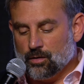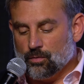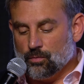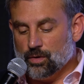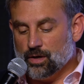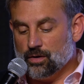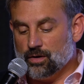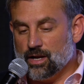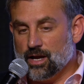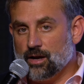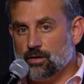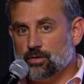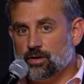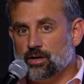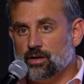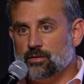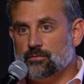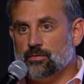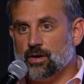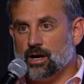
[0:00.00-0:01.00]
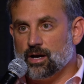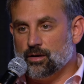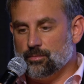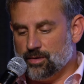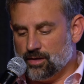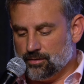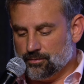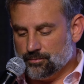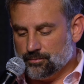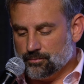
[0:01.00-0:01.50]
We are now in an
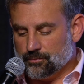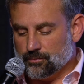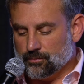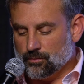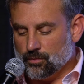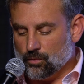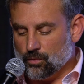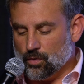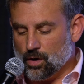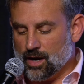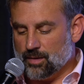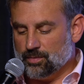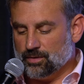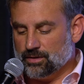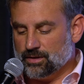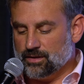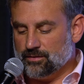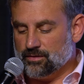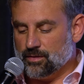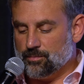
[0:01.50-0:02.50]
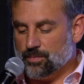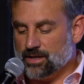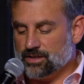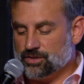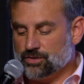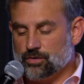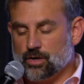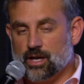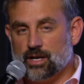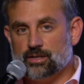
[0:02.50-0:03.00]
environment where I believe the
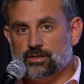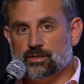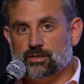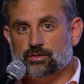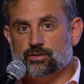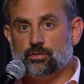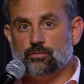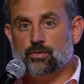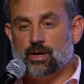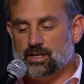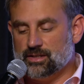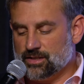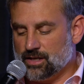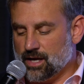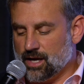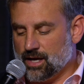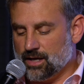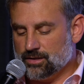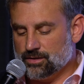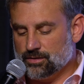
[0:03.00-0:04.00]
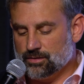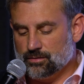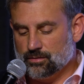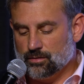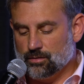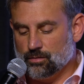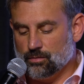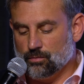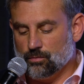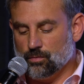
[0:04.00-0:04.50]
best strategy is to raise cash
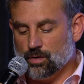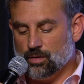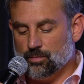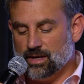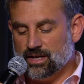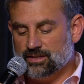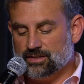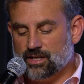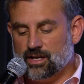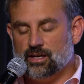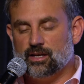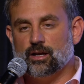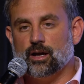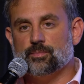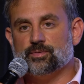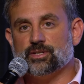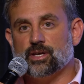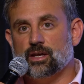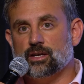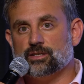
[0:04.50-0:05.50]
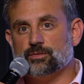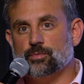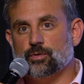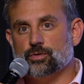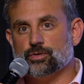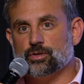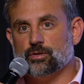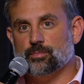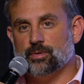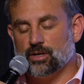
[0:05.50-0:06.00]
while maintaining upside
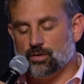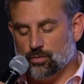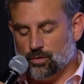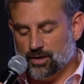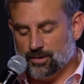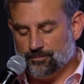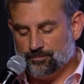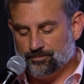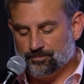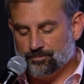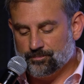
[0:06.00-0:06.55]
exposure to Bitcoin.